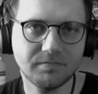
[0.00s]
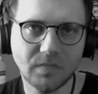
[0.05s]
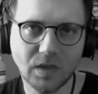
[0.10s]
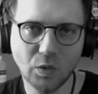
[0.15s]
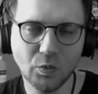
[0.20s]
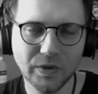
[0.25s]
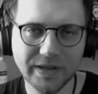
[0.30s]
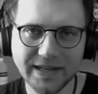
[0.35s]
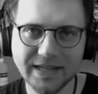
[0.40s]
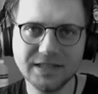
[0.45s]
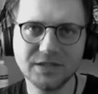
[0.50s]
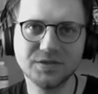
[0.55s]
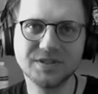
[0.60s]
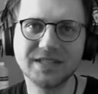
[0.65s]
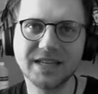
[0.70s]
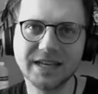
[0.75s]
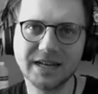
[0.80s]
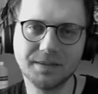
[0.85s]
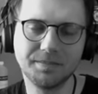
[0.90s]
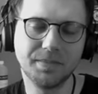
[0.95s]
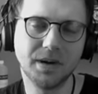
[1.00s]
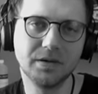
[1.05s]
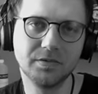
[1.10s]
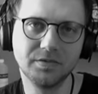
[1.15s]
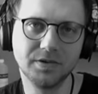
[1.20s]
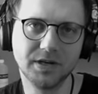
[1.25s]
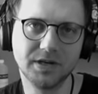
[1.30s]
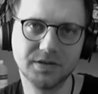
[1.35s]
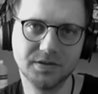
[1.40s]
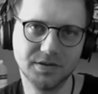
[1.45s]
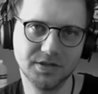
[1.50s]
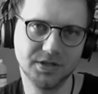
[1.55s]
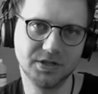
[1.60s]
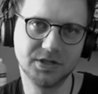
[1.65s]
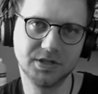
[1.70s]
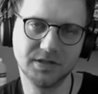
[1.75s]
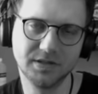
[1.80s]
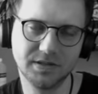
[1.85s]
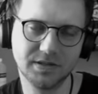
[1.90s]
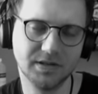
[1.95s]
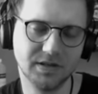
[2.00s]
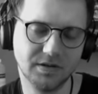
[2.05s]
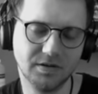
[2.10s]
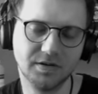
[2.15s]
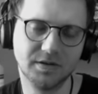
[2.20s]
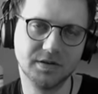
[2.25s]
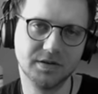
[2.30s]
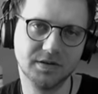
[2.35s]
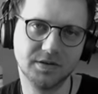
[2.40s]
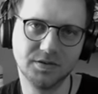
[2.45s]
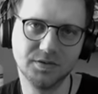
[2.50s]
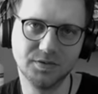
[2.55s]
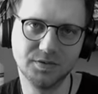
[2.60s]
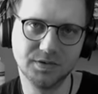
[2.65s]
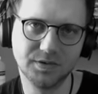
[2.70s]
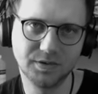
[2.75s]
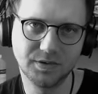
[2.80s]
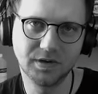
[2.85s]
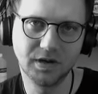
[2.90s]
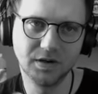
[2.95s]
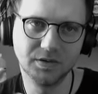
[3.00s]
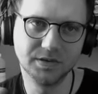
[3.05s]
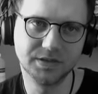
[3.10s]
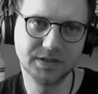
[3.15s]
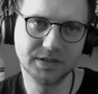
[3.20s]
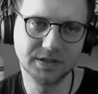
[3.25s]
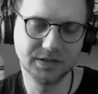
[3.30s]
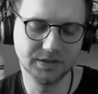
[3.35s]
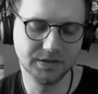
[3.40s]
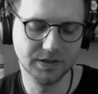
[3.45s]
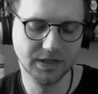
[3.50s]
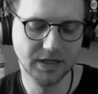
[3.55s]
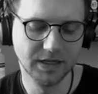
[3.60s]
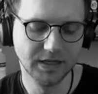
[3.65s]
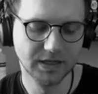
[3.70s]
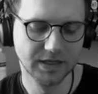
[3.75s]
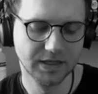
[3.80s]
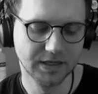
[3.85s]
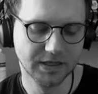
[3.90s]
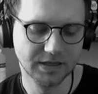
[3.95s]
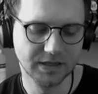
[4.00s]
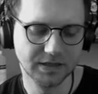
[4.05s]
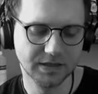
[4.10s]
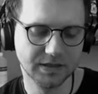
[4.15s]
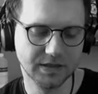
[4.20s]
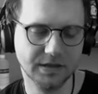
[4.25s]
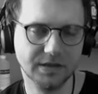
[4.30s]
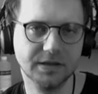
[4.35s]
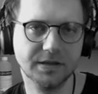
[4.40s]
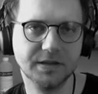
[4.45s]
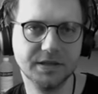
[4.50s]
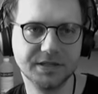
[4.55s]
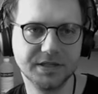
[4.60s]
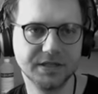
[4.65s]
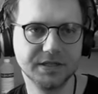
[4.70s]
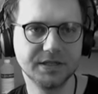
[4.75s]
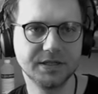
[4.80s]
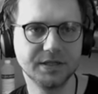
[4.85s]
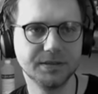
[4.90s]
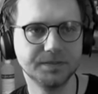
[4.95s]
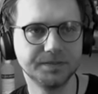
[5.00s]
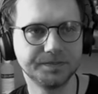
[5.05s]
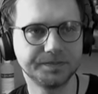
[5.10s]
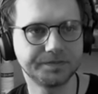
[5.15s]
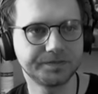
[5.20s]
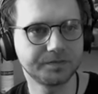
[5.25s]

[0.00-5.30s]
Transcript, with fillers: we need to set up boundary conditions in order to close the system,